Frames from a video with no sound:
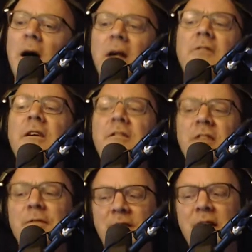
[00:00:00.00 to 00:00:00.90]
hundreds
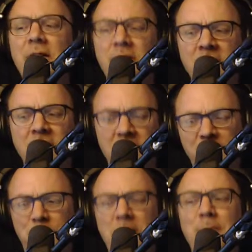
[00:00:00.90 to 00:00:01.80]
of thousands of
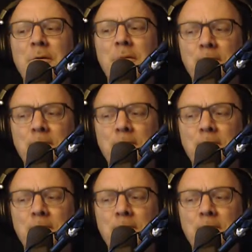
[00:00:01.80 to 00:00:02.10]
people